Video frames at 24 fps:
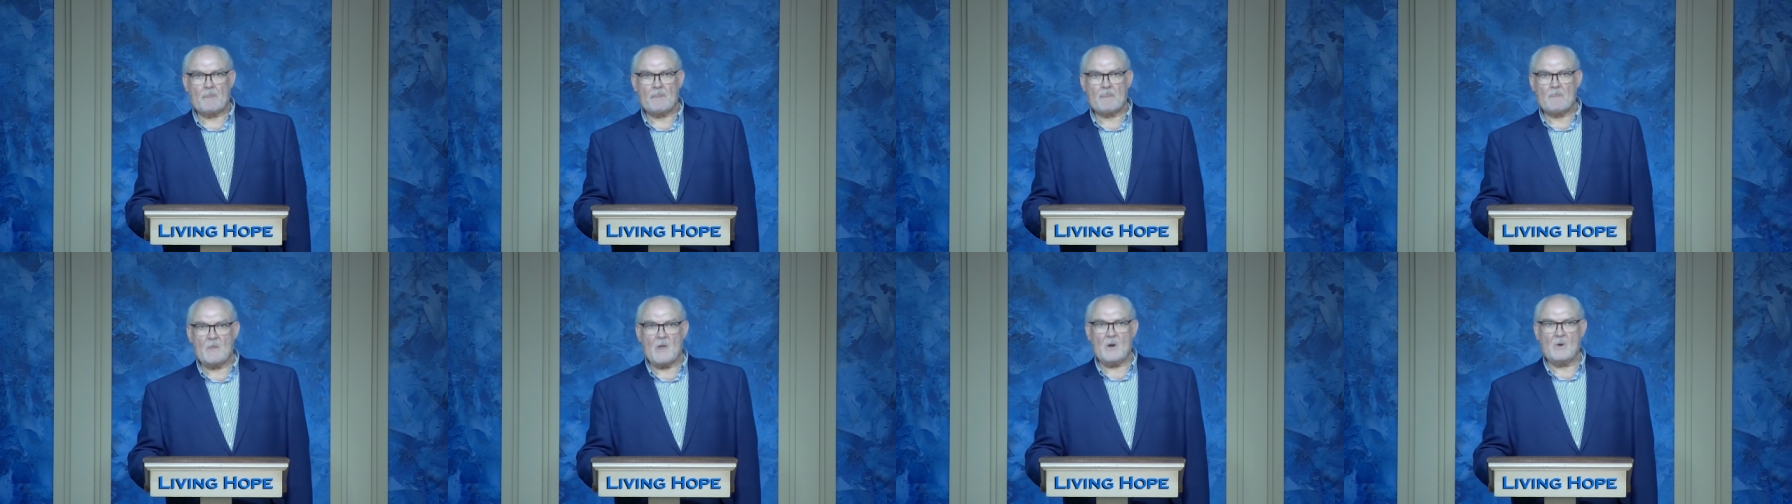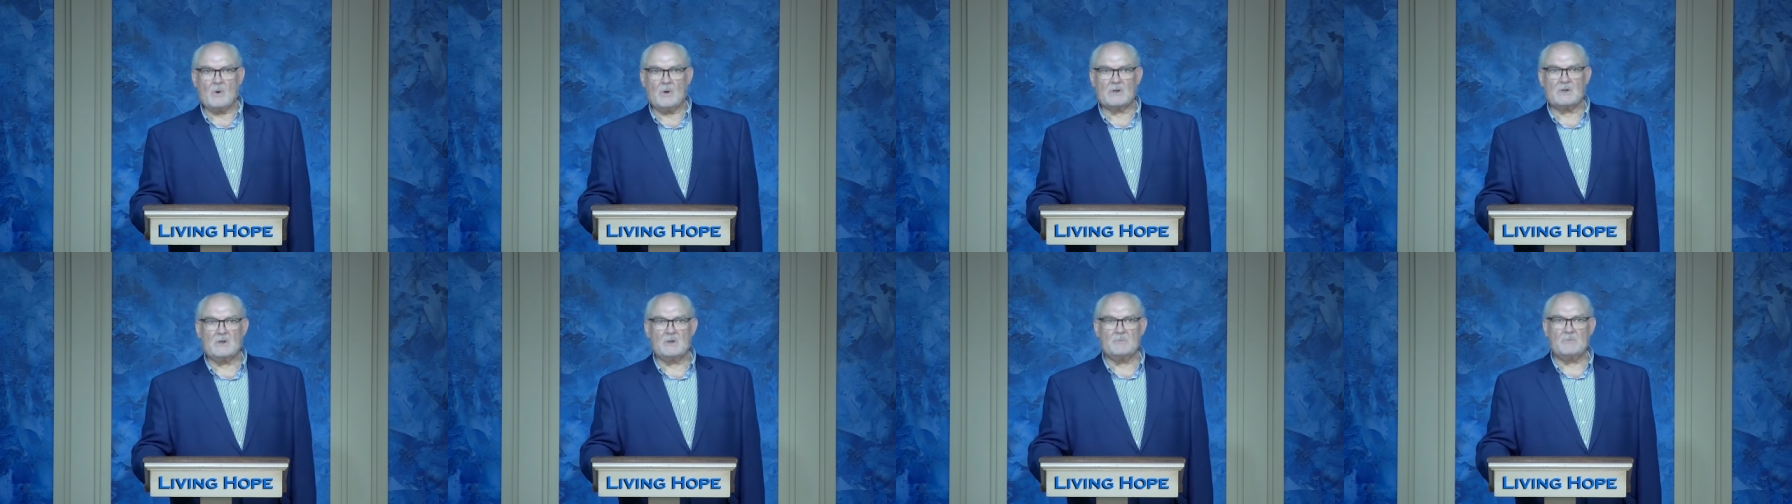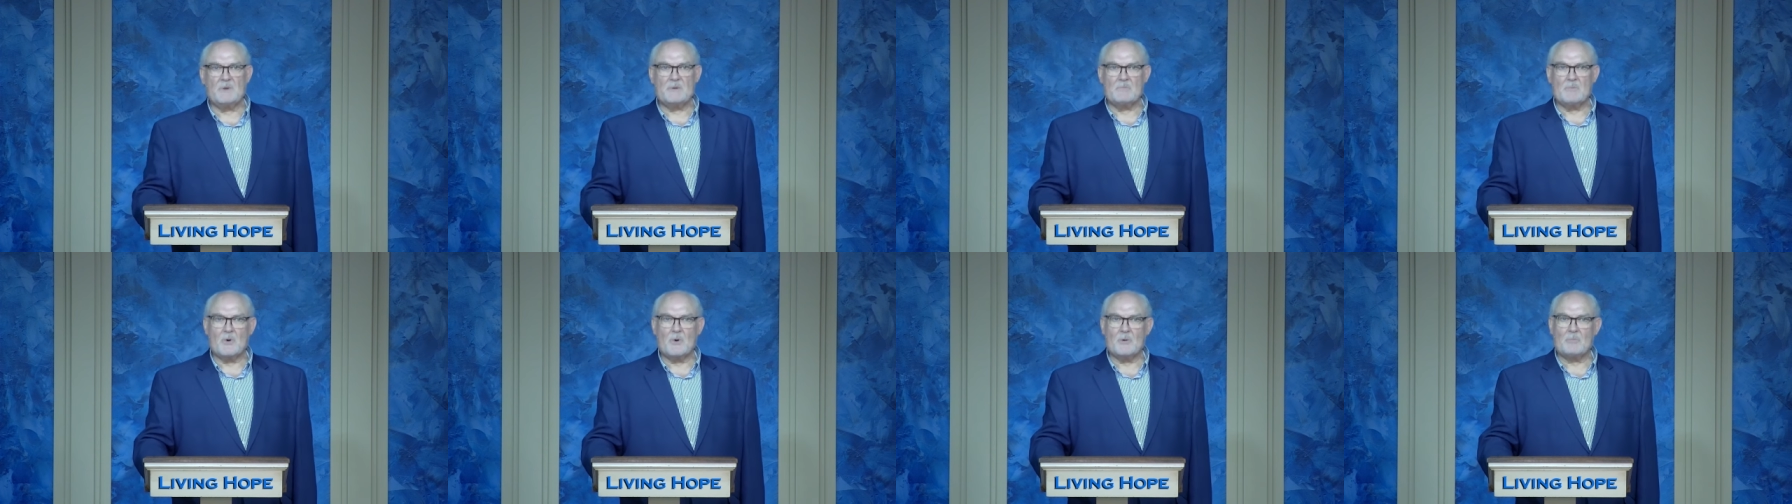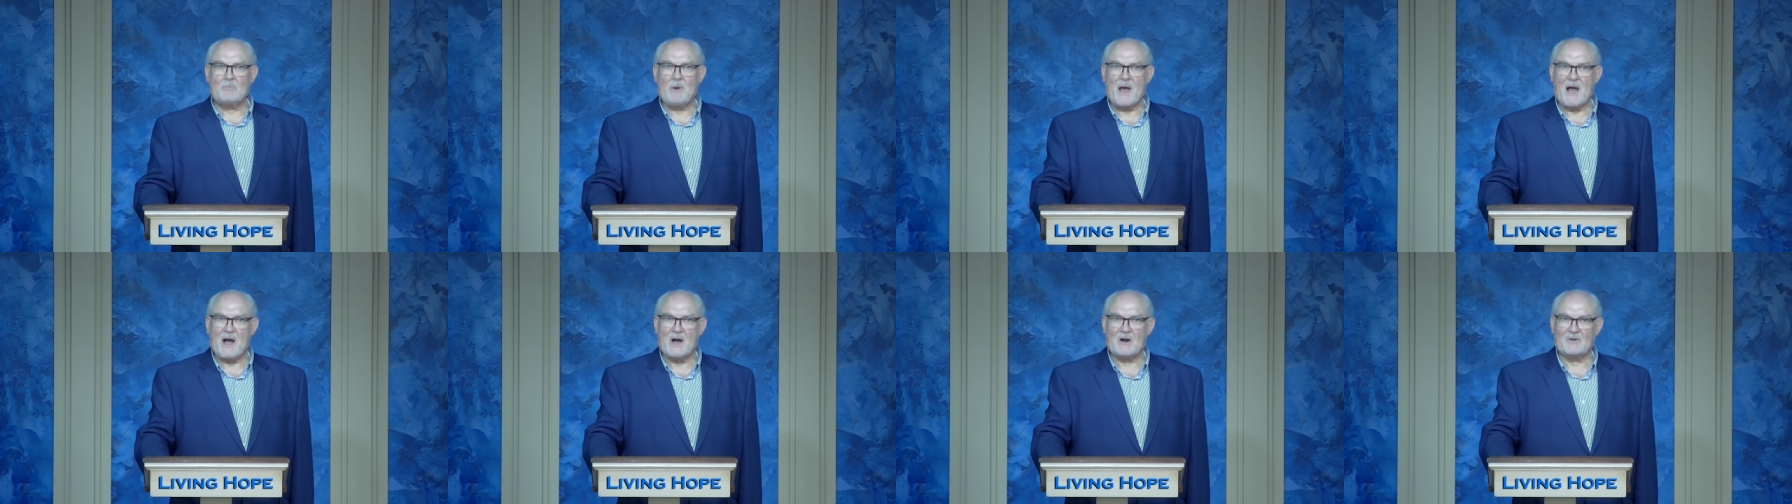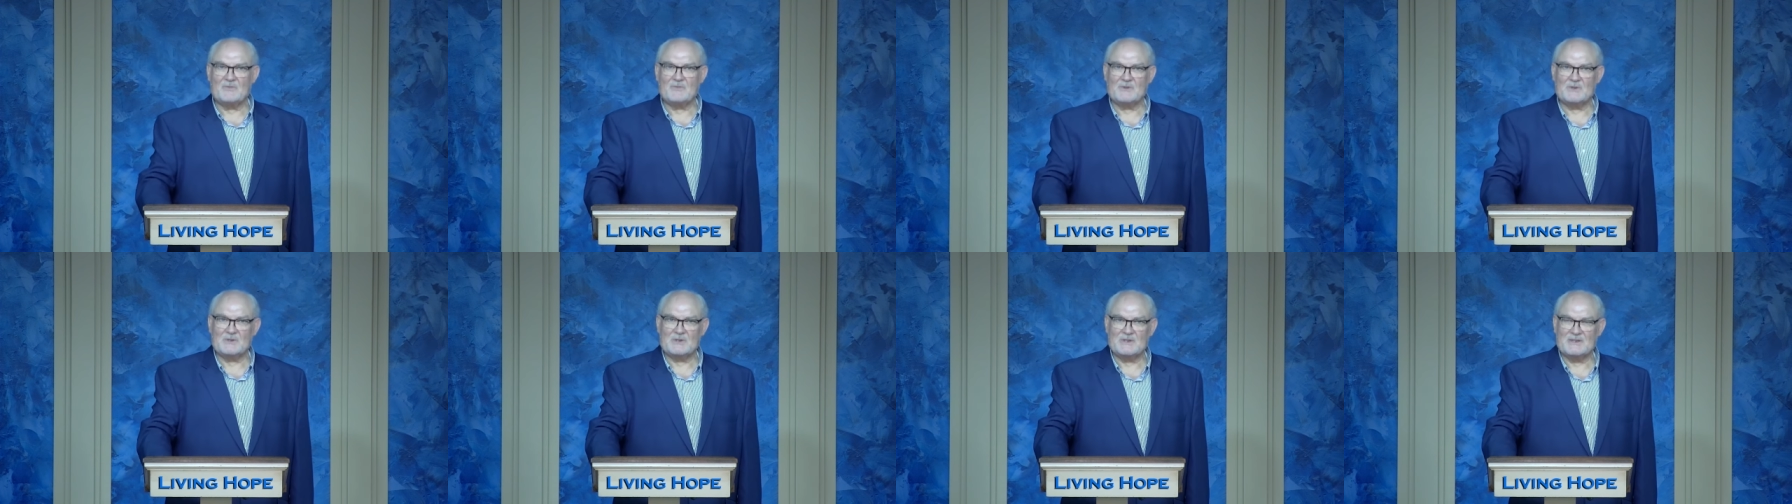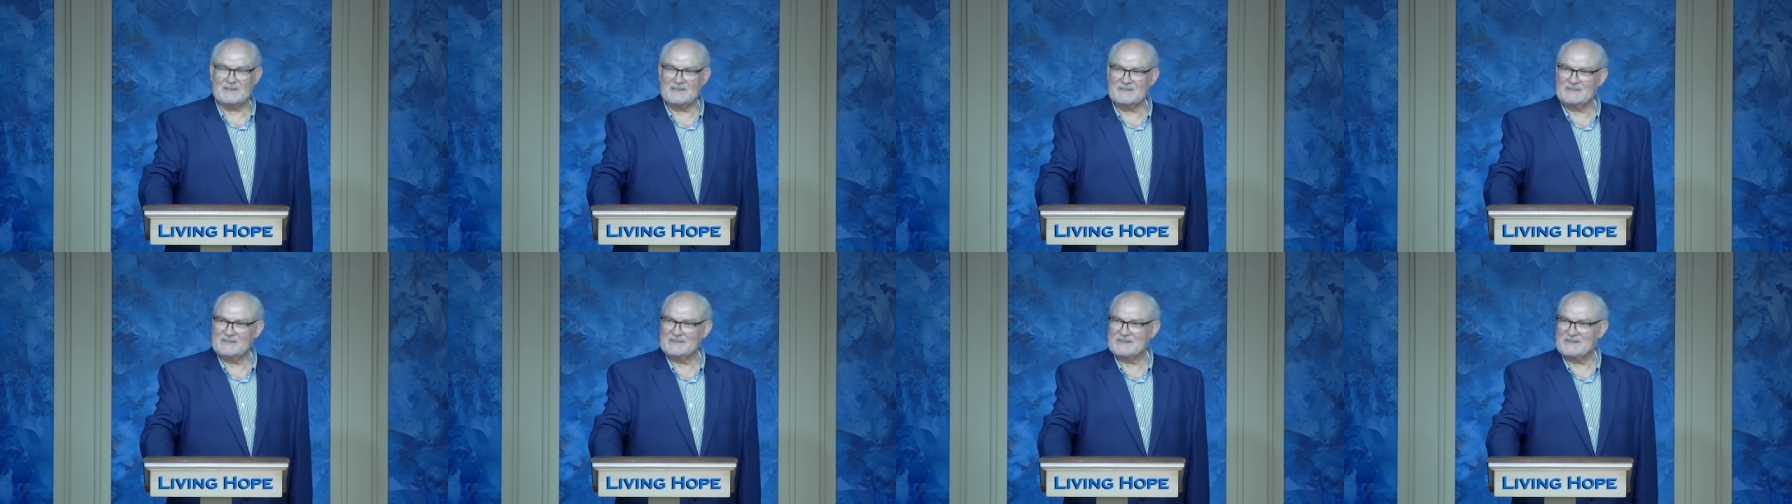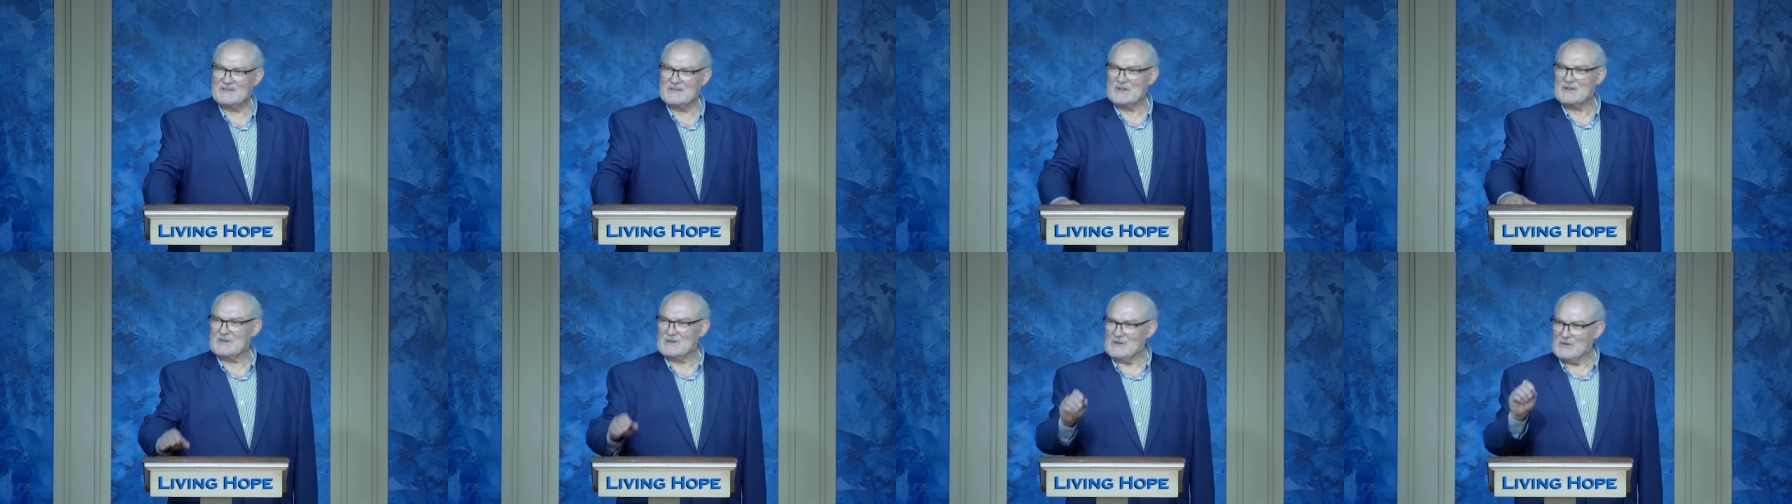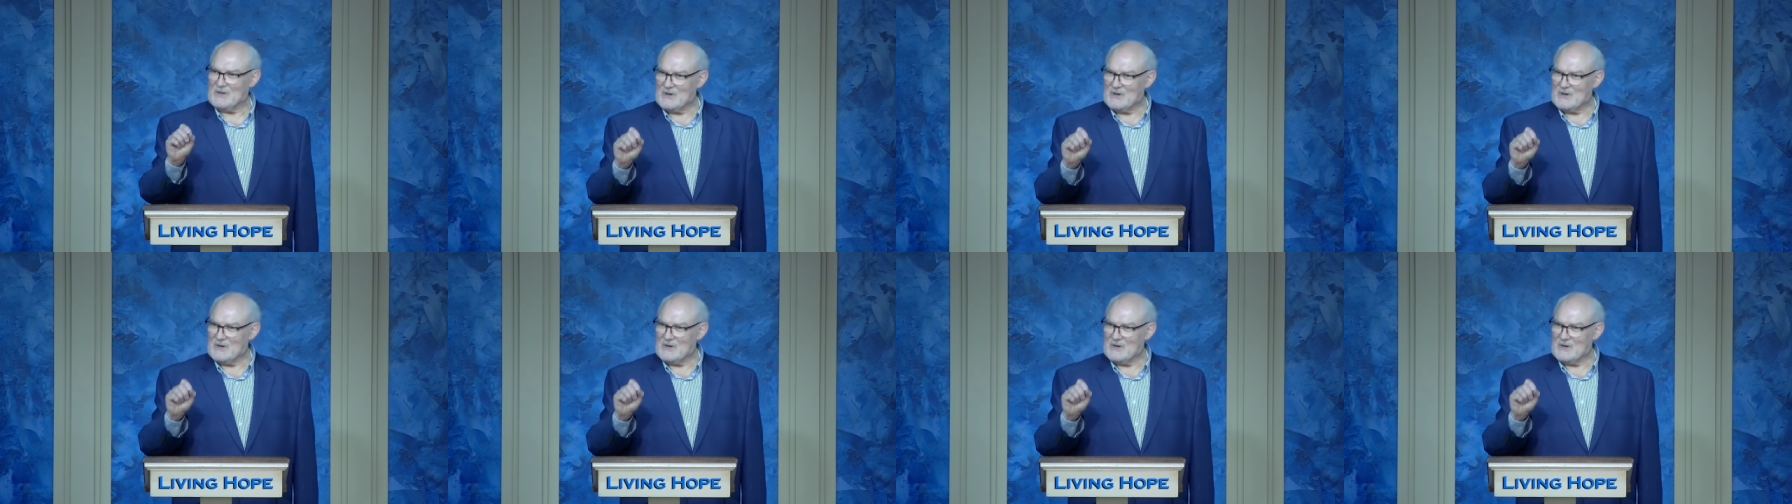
Now, what could be more powerful than